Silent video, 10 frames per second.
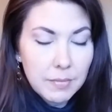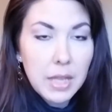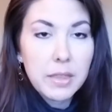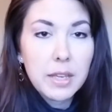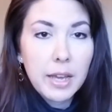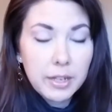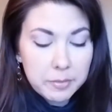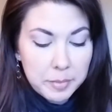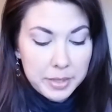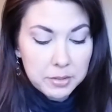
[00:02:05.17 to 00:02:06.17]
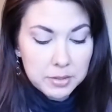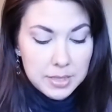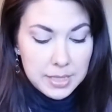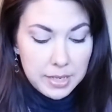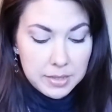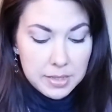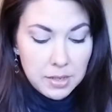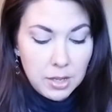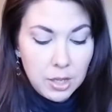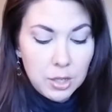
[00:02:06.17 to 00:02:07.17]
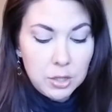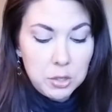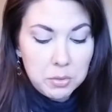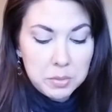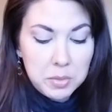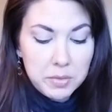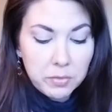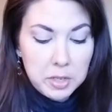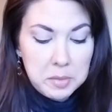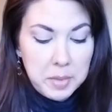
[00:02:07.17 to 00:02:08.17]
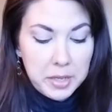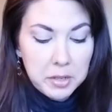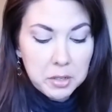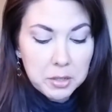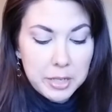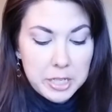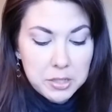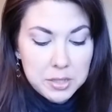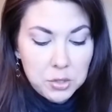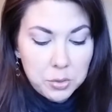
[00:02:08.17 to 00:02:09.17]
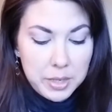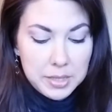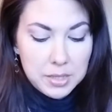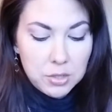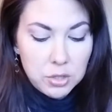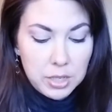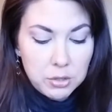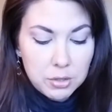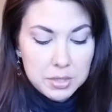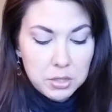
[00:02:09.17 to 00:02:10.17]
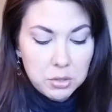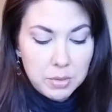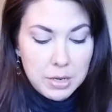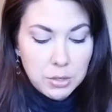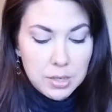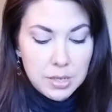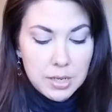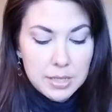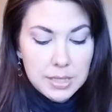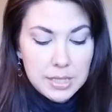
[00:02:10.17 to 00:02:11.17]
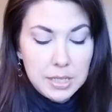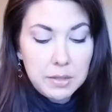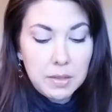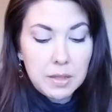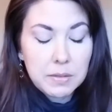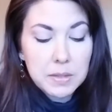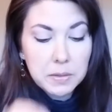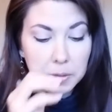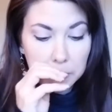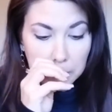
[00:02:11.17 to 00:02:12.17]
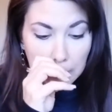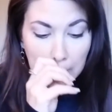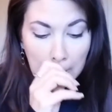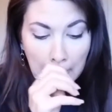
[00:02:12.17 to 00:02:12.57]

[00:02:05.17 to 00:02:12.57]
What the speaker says: The Eight of Michael says, you can be free. Make a courageous choice to change your situation, not seeing things clearly.